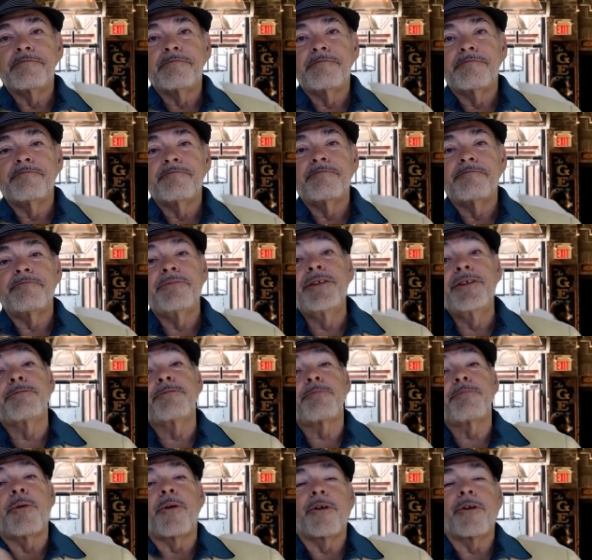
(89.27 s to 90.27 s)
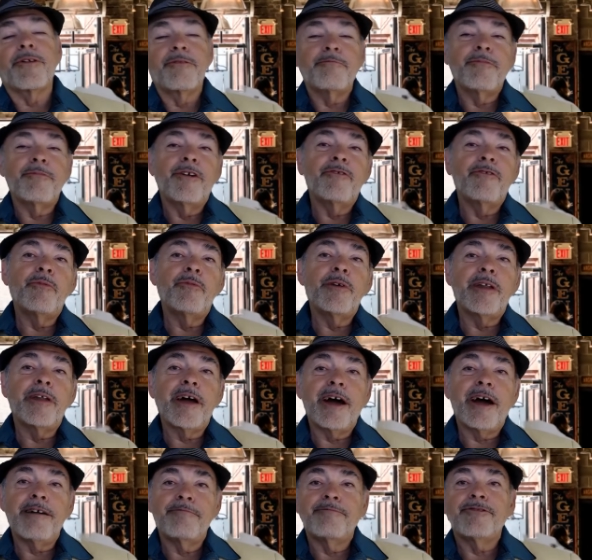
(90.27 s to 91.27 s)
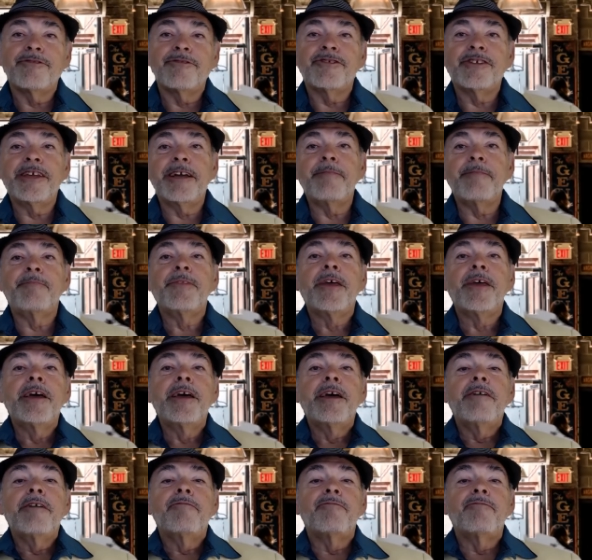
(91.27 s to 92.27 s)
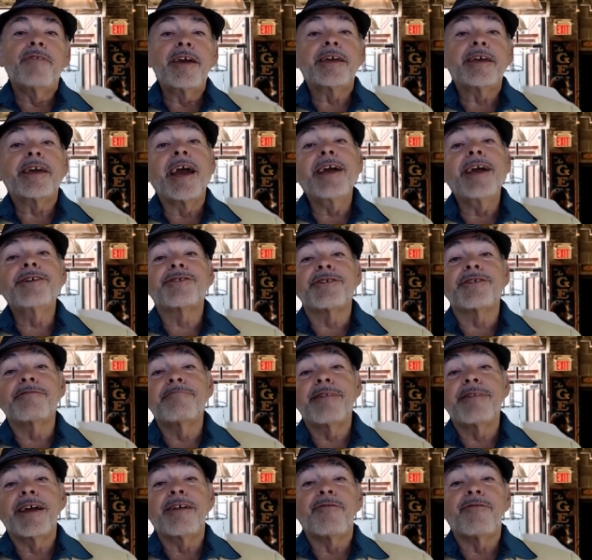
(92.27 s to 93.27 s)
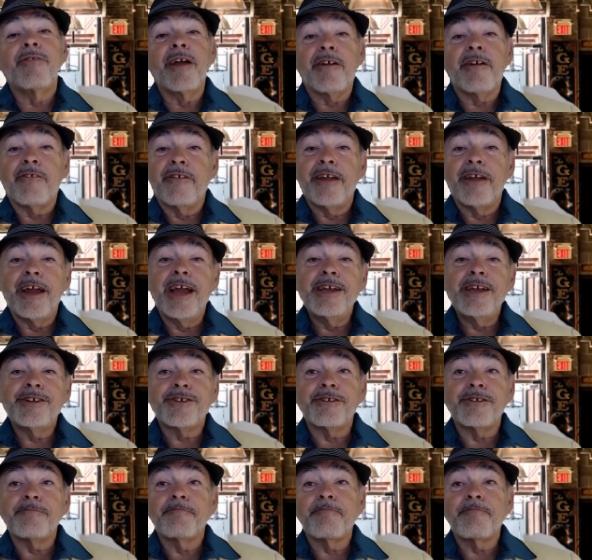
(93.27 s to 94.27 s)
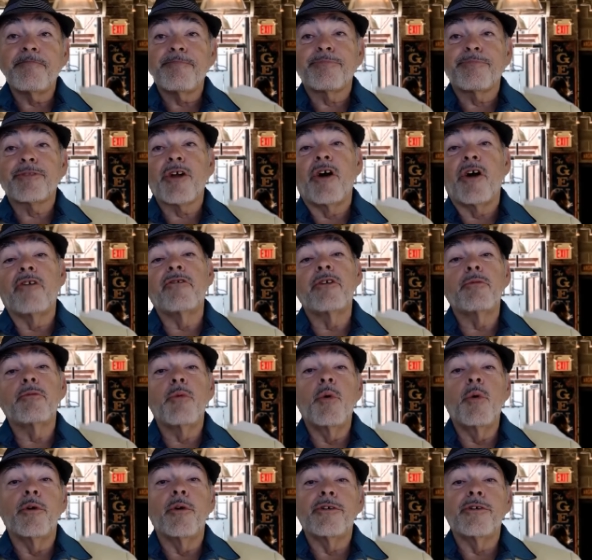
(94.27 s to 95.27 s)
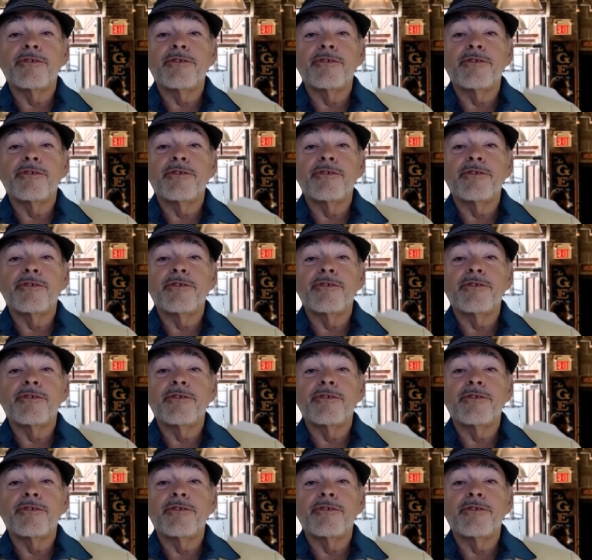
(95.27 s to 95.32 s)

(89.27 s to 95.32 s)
this part of what I said. Vacation and recreation are rewards.